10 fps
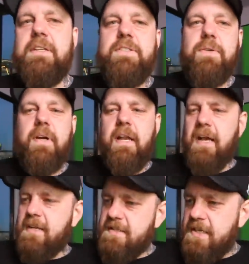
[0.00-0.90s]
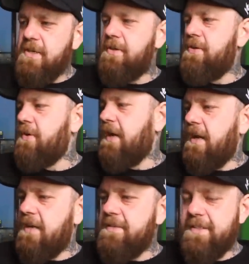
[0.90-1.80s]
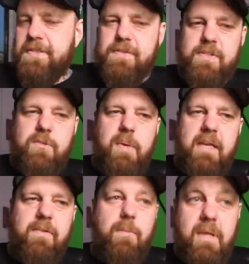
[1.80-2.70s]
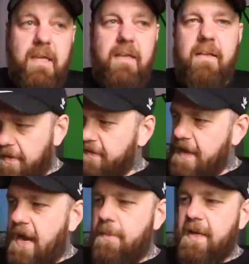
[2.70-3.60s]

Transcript: into it and I continue to do it and it continues to speak to me all the time.